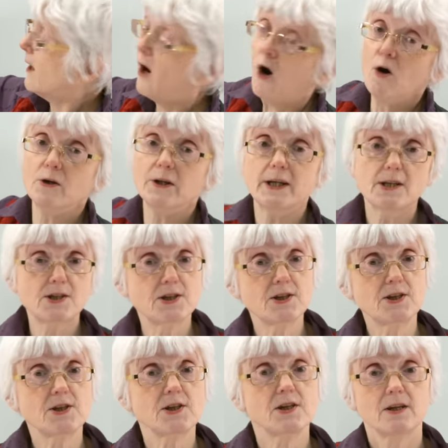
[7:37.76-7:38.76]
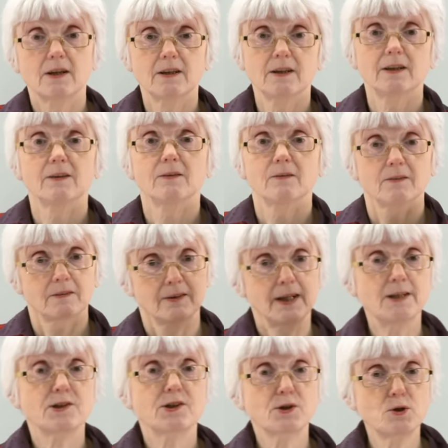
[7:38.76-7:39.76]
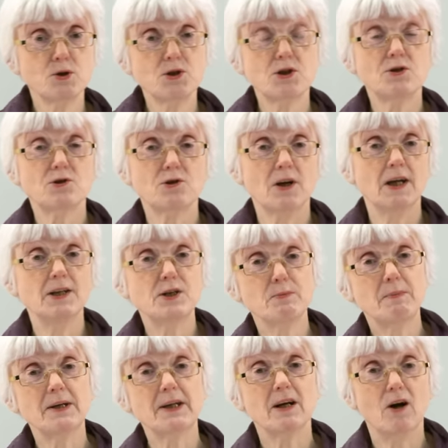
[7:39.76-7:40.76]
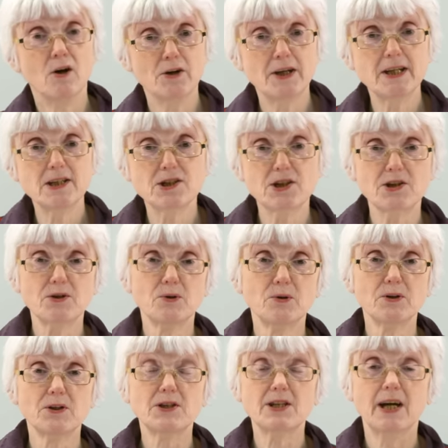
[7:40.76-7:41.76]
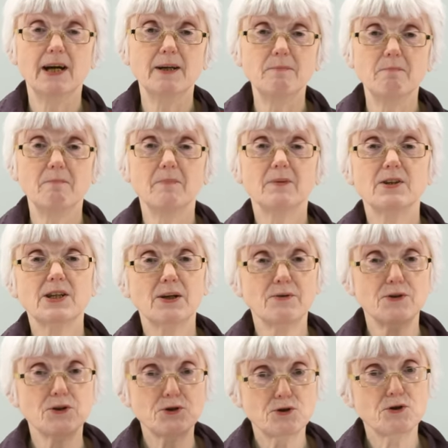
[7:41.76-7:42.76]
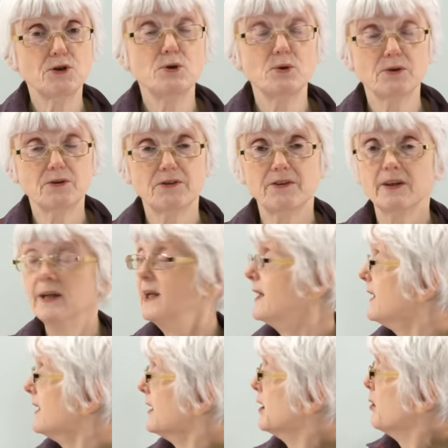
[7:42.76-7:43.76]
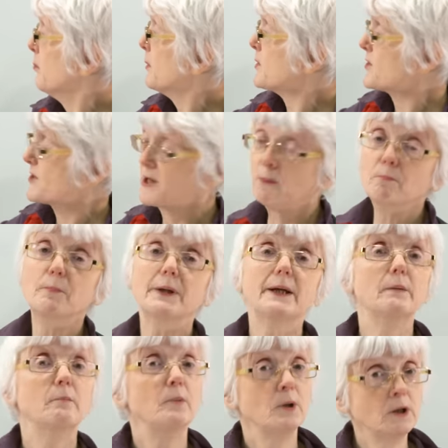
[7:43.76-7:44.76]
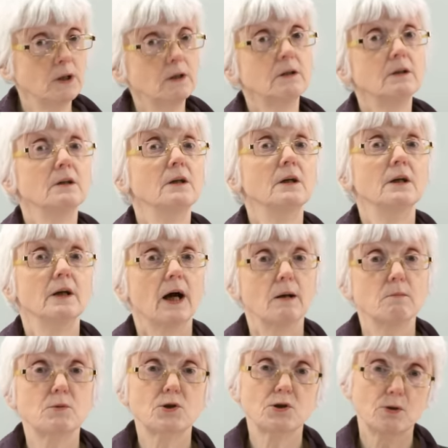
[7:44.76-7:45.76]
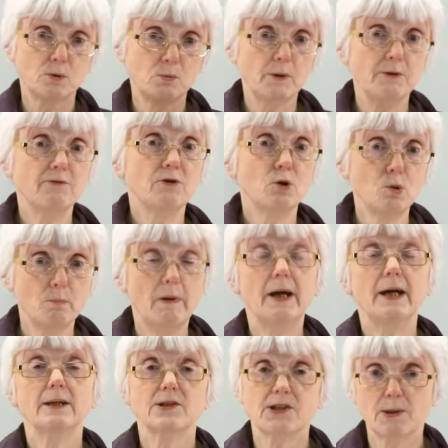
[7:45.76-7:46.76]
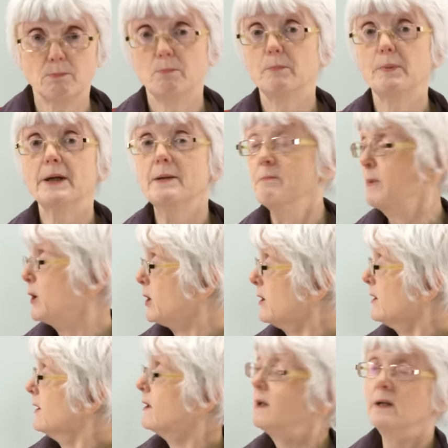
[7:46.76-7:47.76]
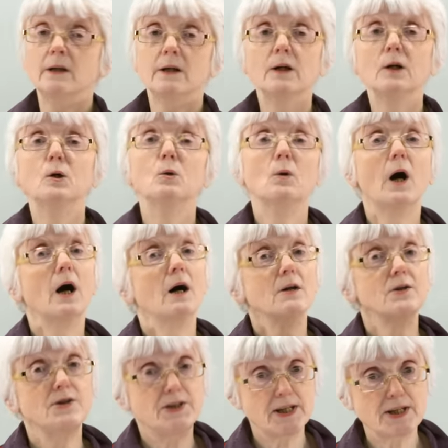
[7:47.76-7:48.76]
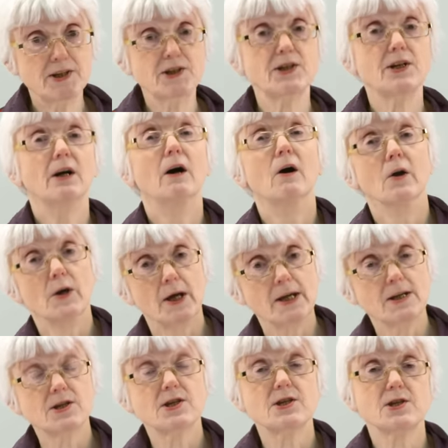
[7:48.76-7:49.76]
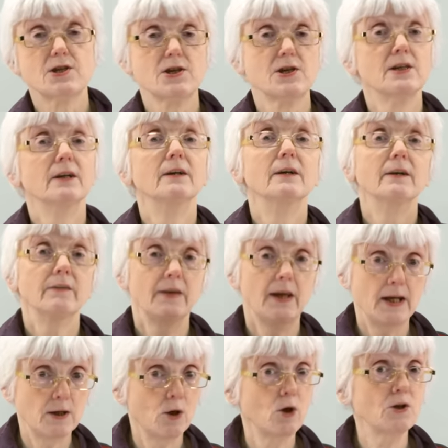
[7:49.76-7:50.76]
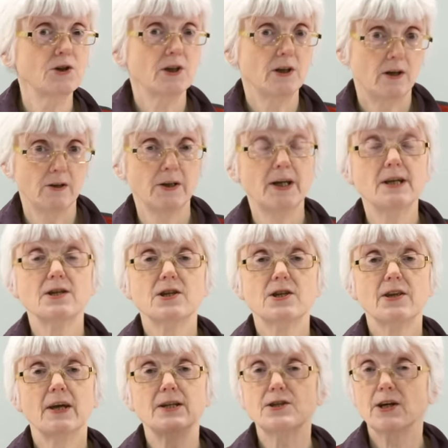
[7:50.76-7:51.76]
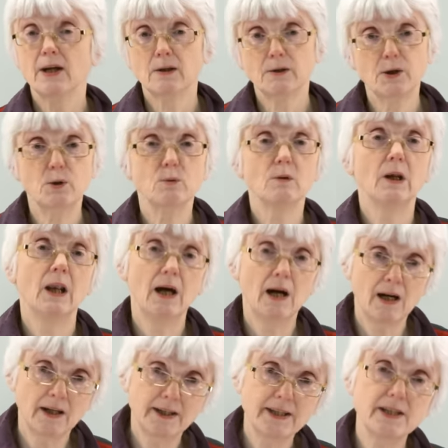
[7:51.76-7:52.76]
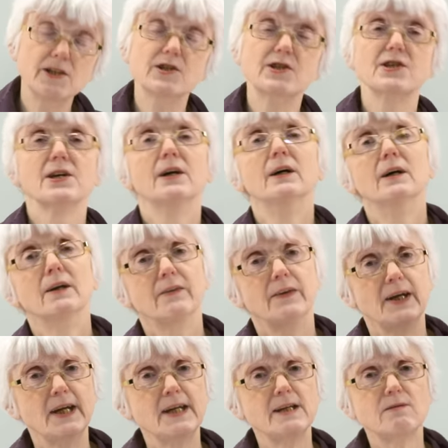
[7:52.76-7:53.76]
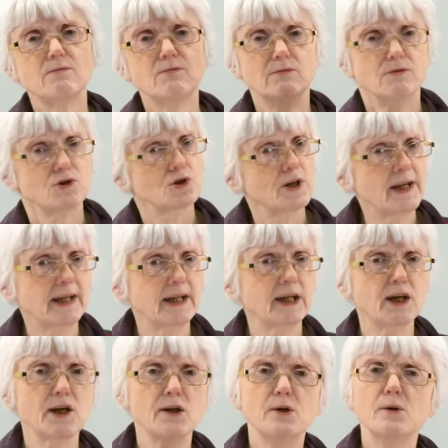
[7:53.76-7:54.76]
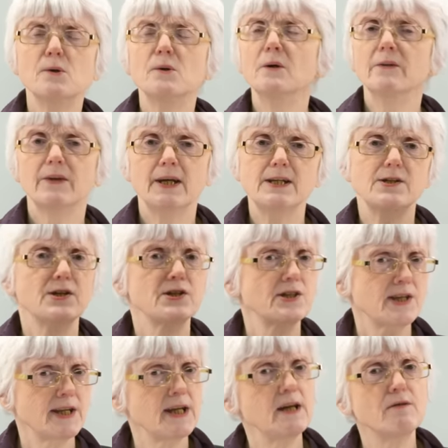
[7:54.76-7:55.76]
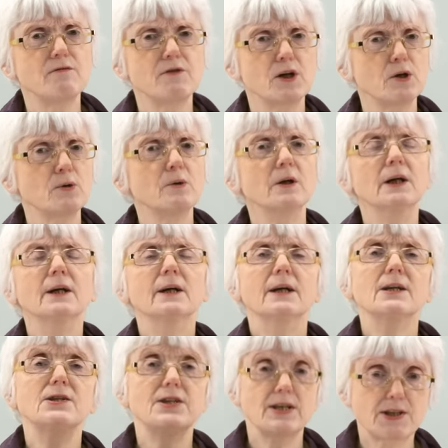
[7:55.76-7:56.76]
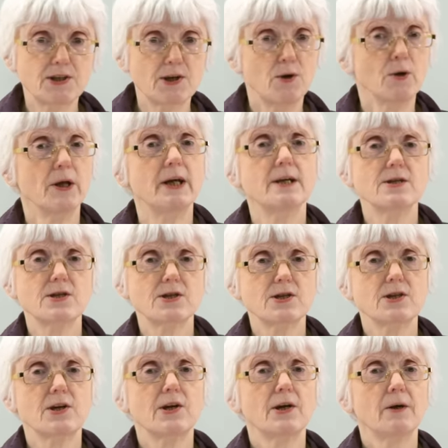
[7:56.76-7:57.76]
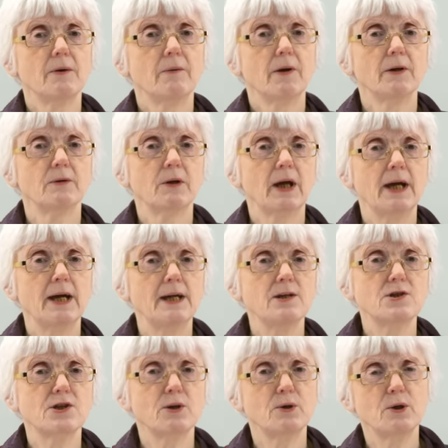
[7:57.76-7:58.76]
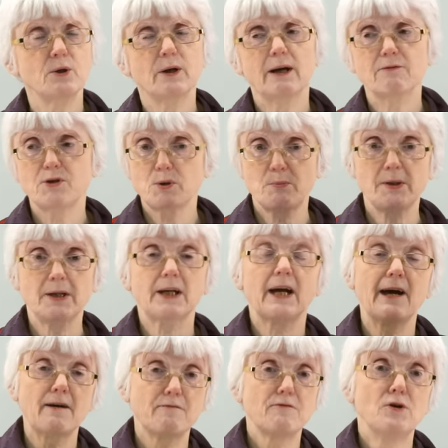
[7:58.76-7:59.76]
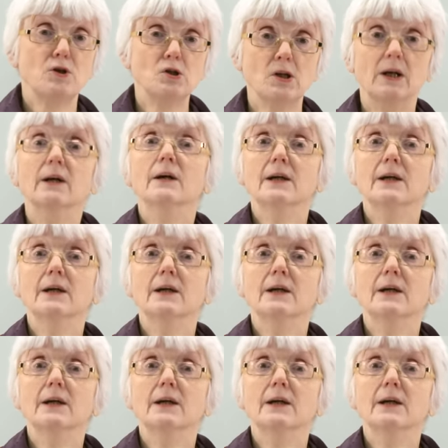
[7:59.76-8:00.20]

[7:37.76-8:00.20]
Honest. It's good to try to be honest all the time, tell the truth. But some people, I'm sure we've all met some people who are dishonest. They're not honest. They tell you lies, they trick you, they deceive you. Dishonest. Okay, so you have to be careful.